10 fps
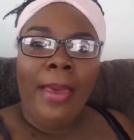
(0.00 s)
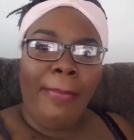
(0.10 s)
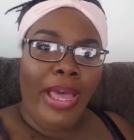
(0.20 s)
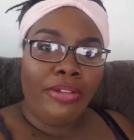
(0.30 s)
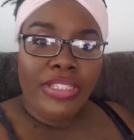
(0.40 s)

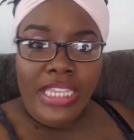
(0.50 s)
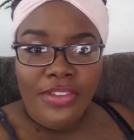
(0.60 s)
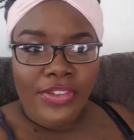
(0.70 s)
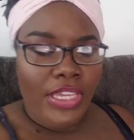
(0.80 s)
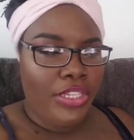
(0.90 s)
mount
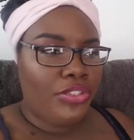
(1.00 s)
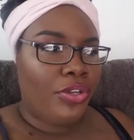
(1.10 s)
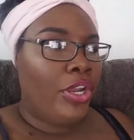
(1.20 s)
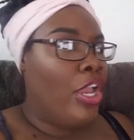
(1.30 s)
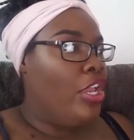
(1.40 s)
TVs
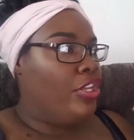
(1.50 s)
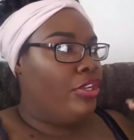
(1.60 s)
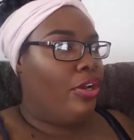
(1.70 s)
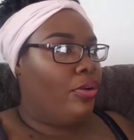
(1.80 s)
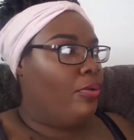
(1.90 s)
or, you
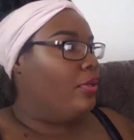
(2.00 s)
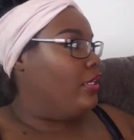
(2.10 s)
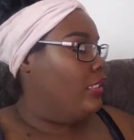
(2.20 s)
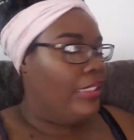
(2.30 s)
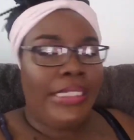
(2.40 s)

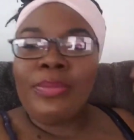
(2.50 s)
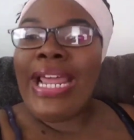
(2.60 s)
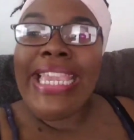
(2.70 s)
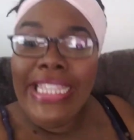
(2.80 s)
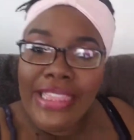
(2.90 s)
know, when
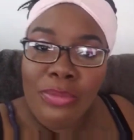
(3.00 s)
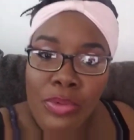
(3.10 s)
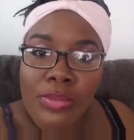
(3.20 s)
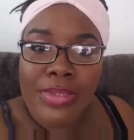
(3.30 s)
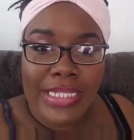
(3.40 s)
I get the
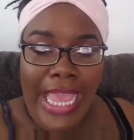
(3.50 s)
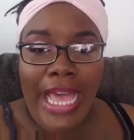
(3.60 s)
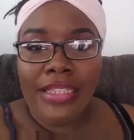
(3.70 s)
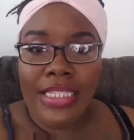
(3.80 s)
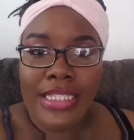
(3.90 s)
rooms and the
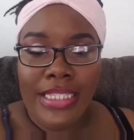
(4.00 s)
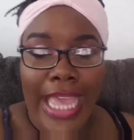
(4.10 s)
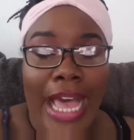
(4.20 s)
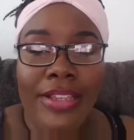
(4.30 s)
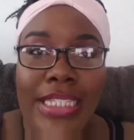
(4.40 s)
houses, the
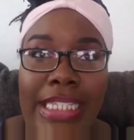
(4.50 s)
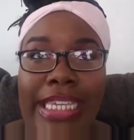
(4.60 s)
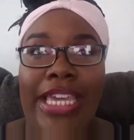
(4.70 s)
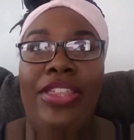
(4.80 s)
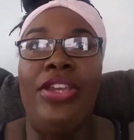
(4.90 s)
house
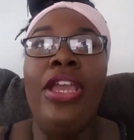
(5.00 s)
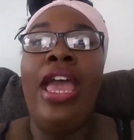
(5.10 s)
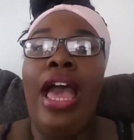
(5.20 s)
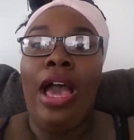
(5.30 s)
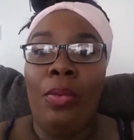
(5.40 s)
together,
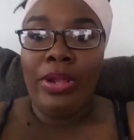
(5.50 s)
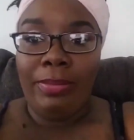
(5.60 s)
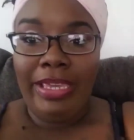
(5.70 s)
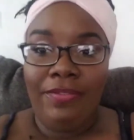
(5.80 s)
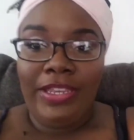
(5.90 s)
I want to
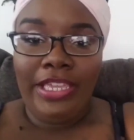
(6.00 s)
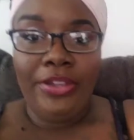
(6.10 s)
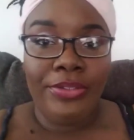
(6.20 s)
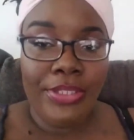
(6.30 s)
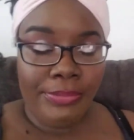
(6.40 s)
make
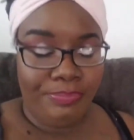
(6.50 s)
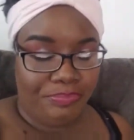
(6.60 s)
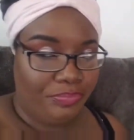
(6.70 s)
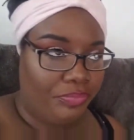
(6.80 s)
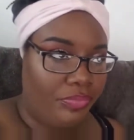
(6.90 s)
videos
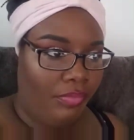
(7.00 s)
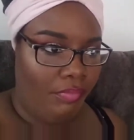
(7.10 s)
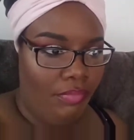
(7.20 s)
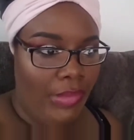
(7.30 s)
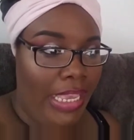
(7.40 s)

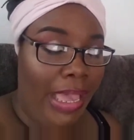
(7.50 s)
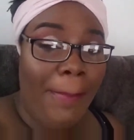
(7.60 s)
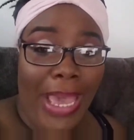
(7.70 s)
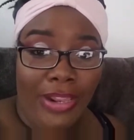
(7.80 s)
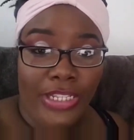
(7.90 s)

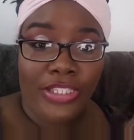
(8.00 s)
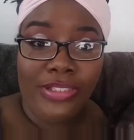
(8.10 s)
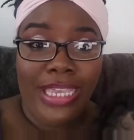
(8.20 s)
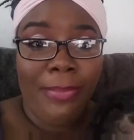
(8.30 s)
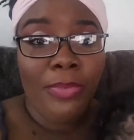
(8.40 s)
about it. So
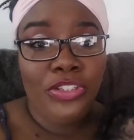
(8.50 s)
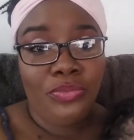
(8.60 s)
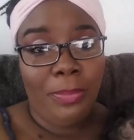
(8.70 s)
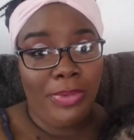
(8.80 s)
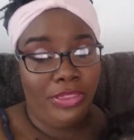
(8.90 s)
tell me what you
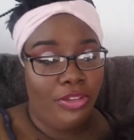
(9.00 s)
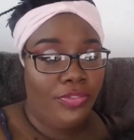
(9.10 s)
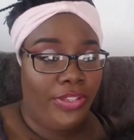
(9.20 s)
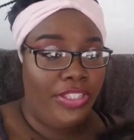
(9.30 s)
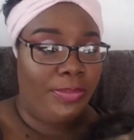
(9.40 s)
want those
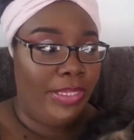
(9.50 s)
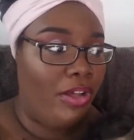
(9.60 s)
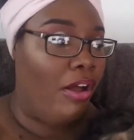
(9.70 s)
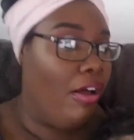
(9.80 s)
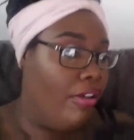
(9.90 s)
videos to be
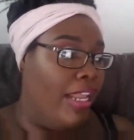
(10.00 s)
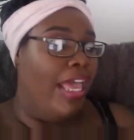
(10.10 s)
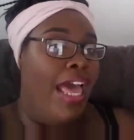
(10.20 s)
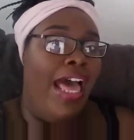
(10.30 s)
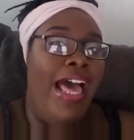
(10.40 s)
called
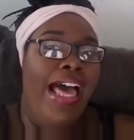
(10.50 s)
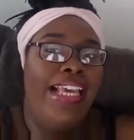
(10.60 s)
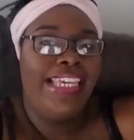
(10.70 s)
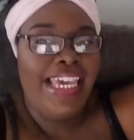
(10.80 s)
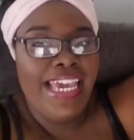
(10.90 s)

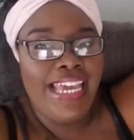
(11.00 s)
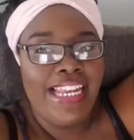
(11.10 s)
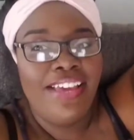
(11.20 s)
again